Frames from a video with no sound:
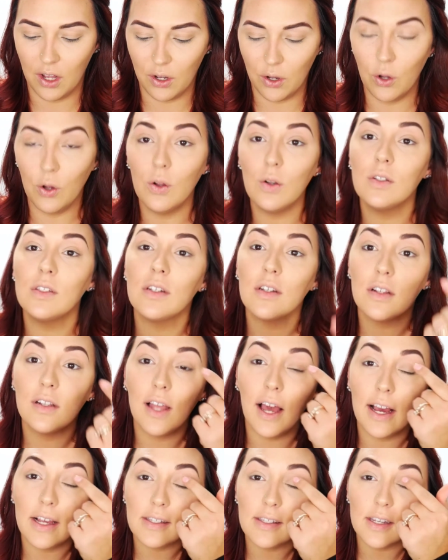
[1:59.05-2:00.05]
Cult
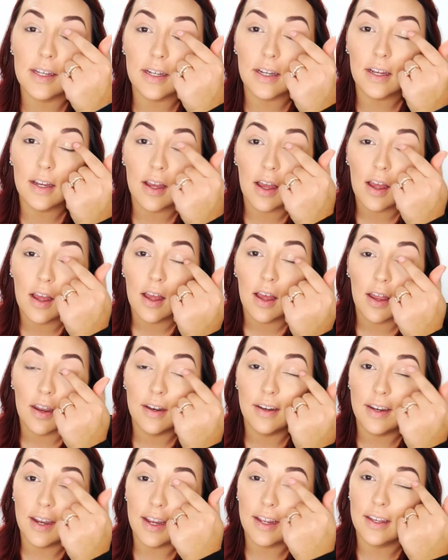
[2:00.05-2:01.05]
Classic
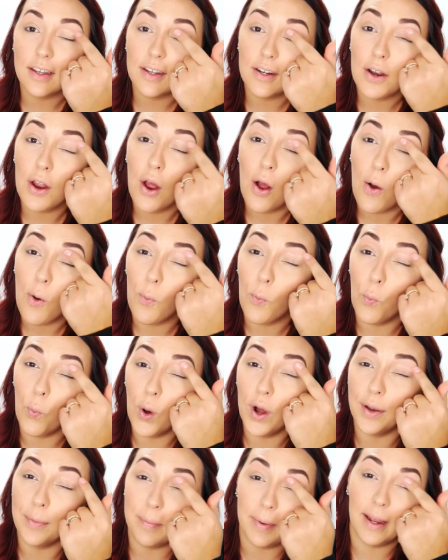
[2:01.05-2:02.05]
Naked
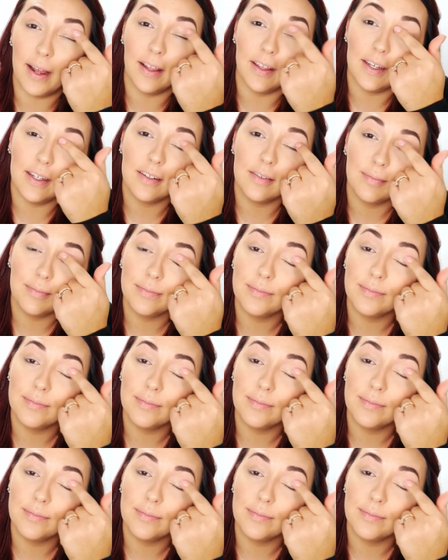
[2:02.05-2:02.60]
1 palette.